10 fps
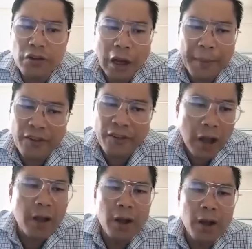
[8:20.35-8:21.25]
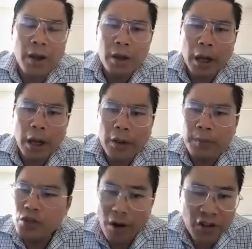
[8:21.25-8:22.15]
I must say the majority of
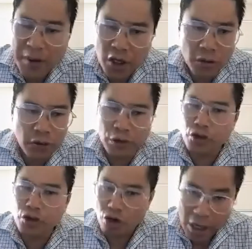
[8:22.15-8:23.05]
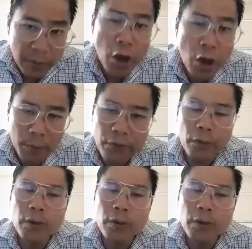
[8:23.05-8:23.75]
specialists are extremely helpful.